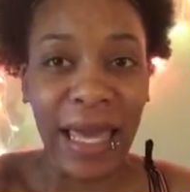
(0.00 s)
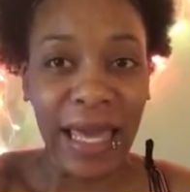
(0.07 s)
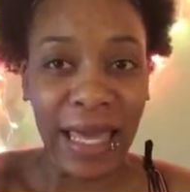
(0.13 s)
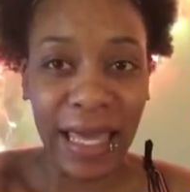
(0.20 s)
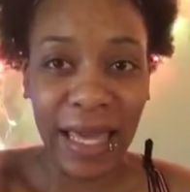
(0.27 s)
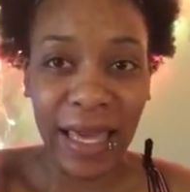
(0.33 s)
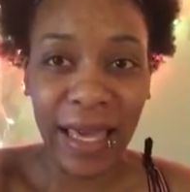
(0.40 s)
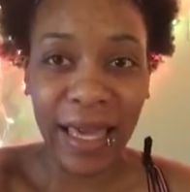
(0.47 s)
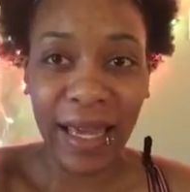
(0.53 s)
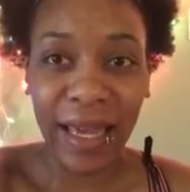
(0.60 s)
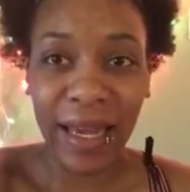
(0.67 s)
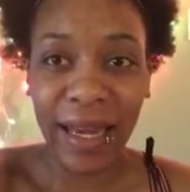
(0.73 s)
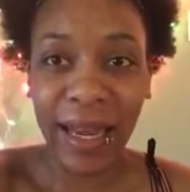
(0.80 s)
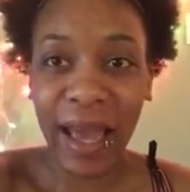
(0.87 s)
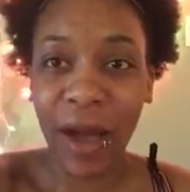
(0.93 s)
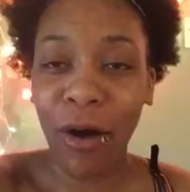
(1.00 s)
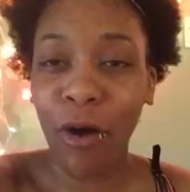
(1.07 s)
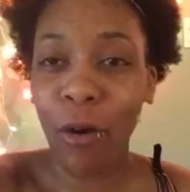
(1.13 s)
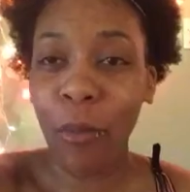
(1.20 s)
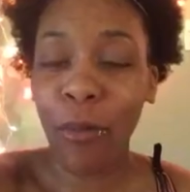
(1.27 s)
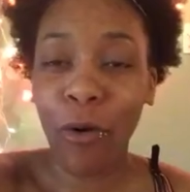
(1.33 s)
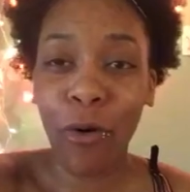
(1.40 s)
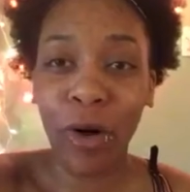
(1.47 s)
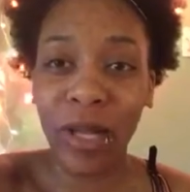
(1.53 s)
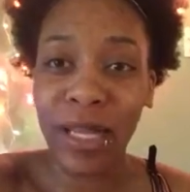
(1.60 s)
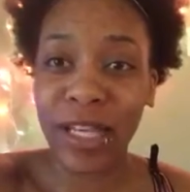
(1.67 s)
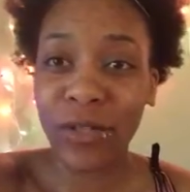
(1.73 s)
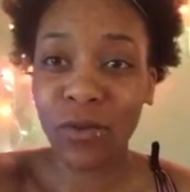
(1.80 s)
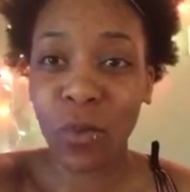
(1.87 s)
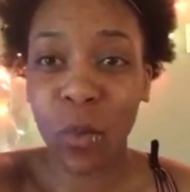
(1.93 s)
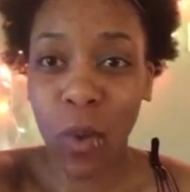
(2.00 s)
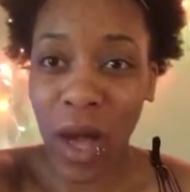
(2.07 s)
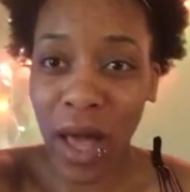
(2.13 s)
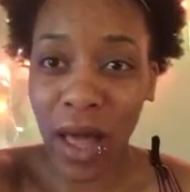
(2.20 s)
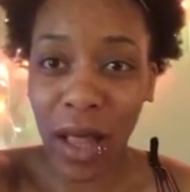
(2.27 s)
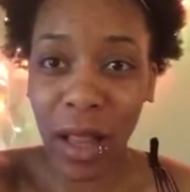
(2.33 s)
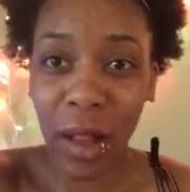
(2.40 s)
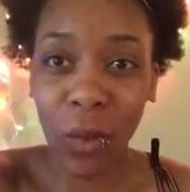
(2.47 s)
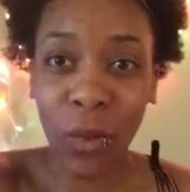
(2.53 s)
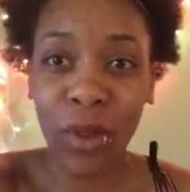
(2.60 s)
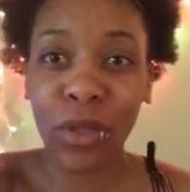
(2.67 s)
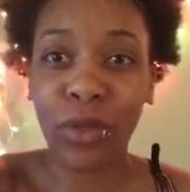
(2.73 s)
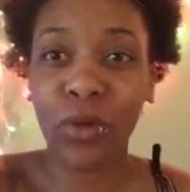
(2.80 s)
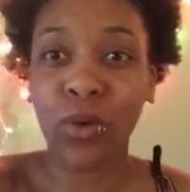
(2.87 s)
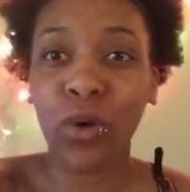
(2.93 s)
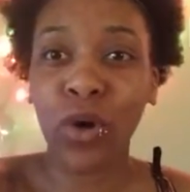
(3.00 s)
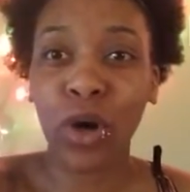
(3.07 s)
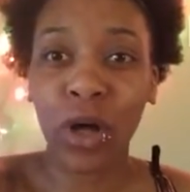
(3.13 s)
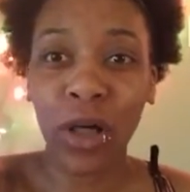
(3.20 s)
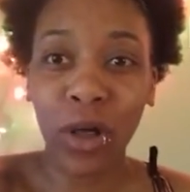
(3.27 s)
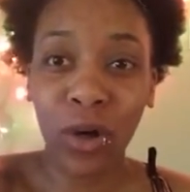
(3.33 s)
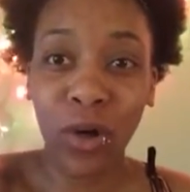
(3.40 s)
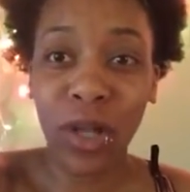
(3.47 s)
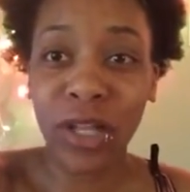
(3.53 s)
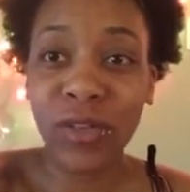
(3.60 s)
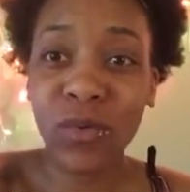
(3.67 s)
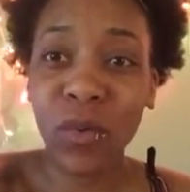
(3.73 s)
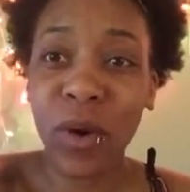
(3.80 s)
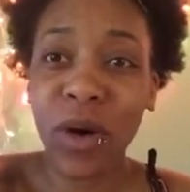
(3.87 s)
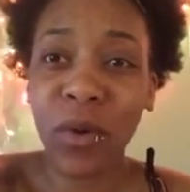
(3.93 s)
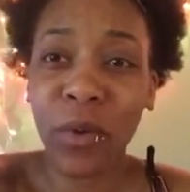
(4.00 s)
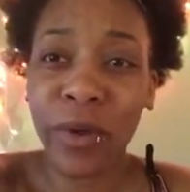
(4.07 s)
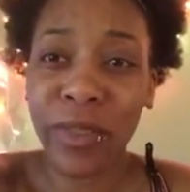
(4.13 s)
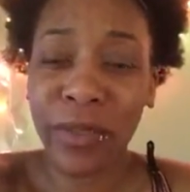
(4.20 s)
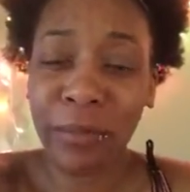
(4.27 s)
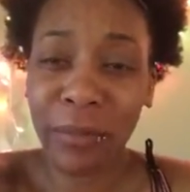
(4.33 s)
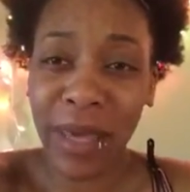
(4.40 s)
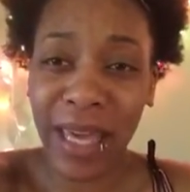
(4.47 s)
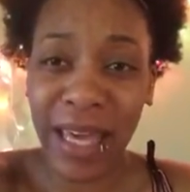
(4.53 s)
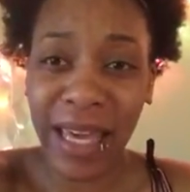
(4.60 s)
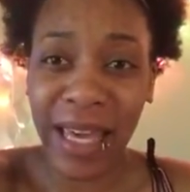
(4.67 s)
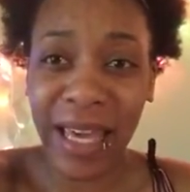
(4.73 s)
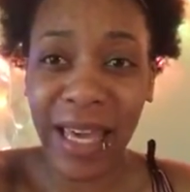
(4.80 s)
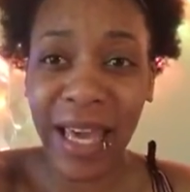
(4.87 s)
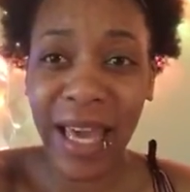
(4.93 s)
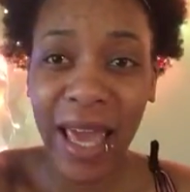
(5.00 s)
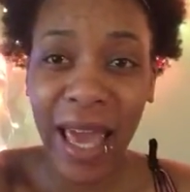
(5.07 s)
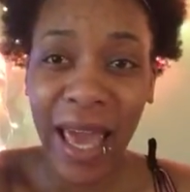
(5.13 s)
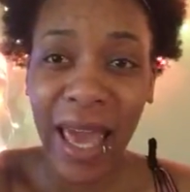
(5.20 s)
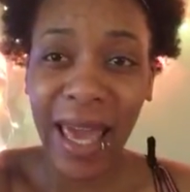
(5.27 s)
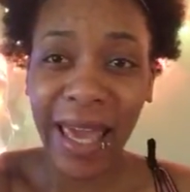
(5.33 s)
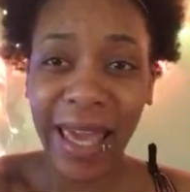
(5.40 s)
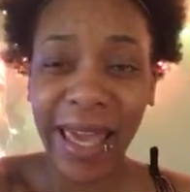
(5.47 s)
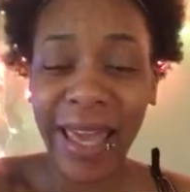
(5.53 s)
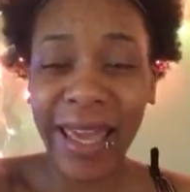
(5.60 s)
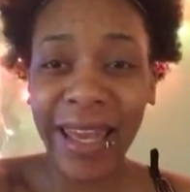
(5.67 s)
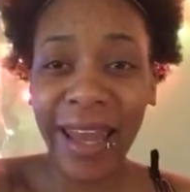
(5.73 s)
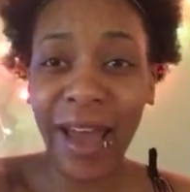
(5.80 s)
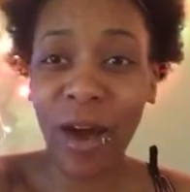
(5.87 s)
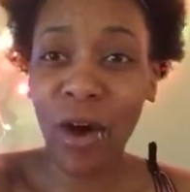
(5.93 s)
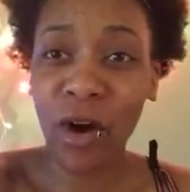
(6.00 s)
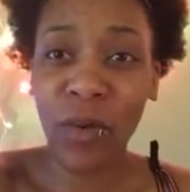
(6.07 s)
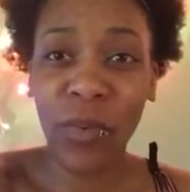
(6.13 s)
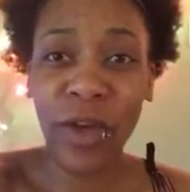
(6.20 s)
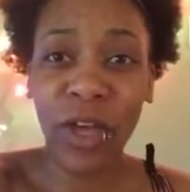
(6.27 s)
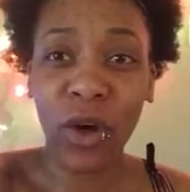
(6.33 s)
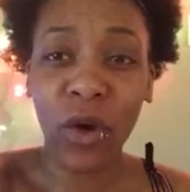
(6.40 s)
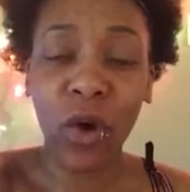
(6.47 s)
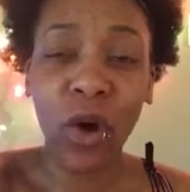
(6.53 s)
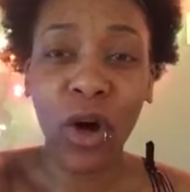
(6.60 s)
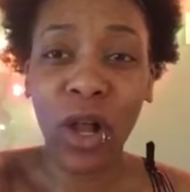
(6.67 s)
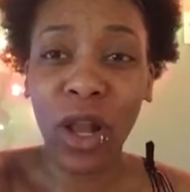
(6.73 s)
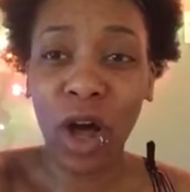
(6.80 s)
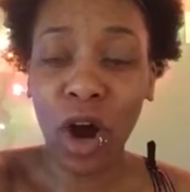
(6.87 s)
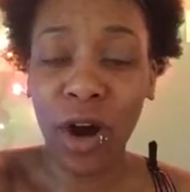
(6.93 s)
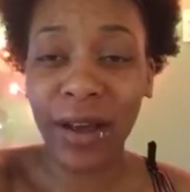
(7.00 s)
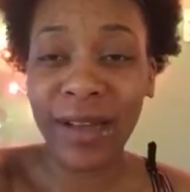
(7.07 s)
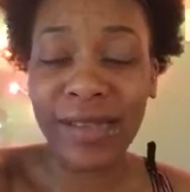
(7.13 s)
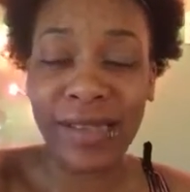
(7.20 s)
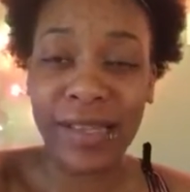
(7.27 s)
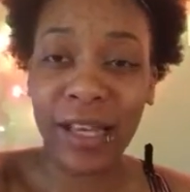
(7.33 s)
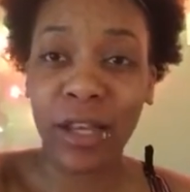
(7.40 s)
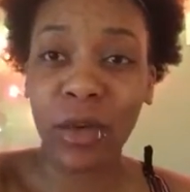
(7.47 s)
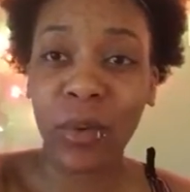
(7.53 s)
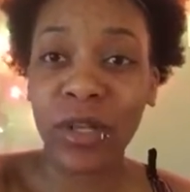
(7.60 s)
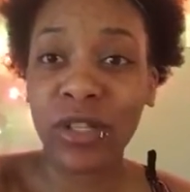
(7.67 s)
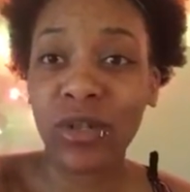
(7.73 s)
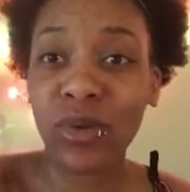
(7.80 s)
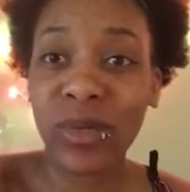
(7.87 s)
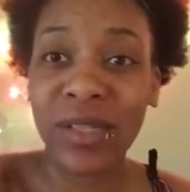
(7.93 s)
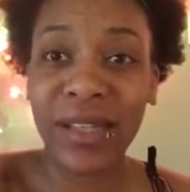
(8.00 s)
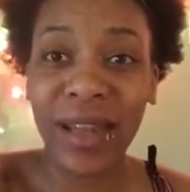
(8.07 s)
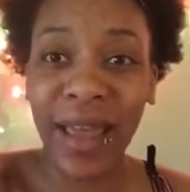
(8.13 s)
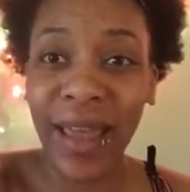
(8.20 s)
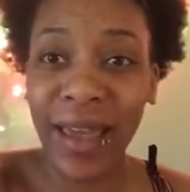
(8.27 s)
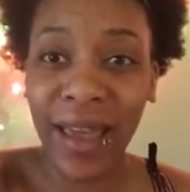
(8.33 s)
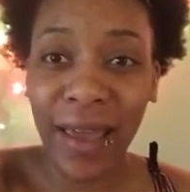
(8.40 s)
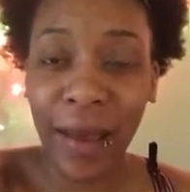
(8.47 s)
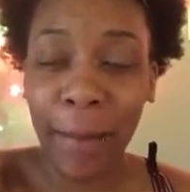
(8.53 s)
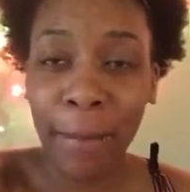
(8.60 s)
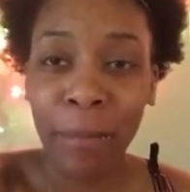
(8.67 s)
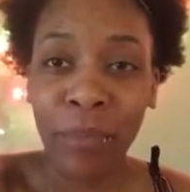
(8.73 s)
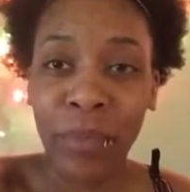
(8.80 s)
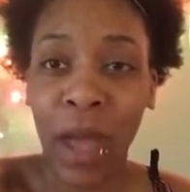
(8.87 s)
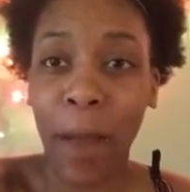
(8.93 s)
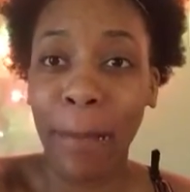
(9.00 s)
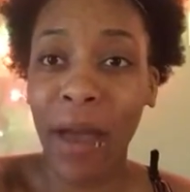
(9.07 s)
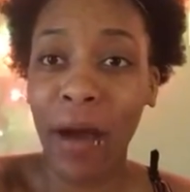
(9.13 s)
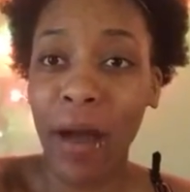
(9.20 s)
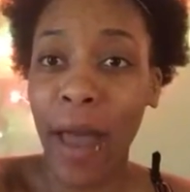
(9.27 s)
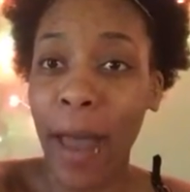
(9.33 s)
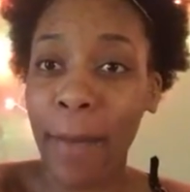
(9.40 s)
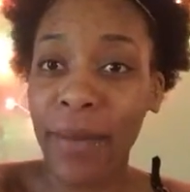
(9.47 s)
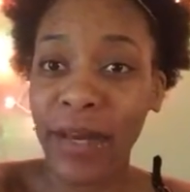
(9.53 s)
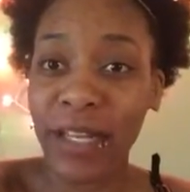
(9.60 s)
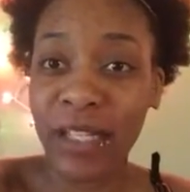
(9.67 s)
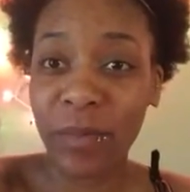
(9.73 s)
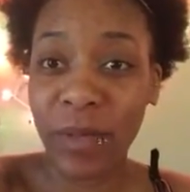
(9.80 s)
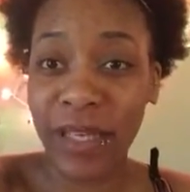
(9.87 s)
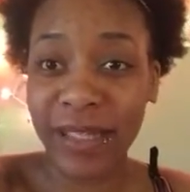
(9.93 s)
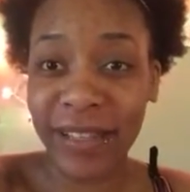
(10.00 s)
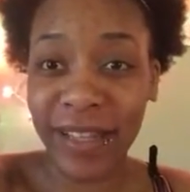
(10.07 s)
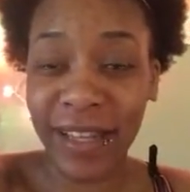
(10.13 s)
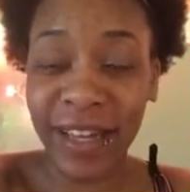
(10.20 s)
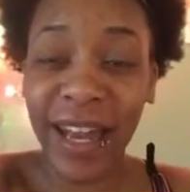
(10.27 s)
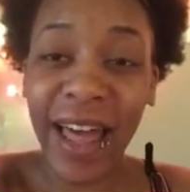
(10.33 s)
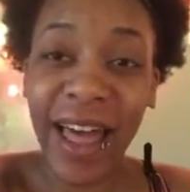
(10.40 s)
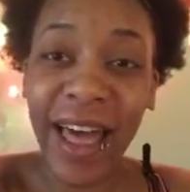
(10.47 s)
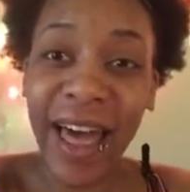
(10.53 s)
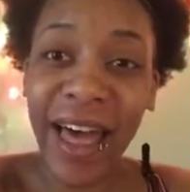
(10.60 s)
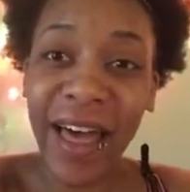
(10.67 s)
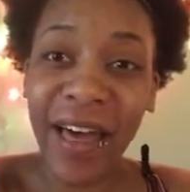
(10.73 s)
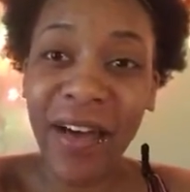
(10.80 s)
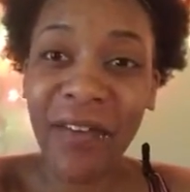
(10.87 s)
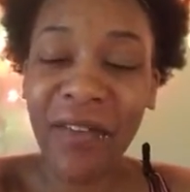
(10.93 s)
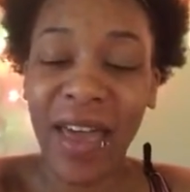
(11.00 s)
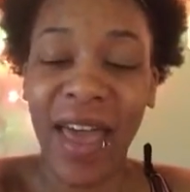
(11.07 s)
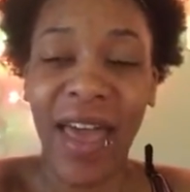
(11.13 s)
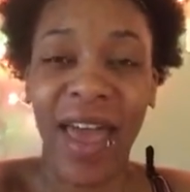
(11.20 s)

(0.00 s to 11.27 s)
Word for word: and I hope all is well with you all is well with me, and I hope we all are continuing to stay about happiness, peace, and love.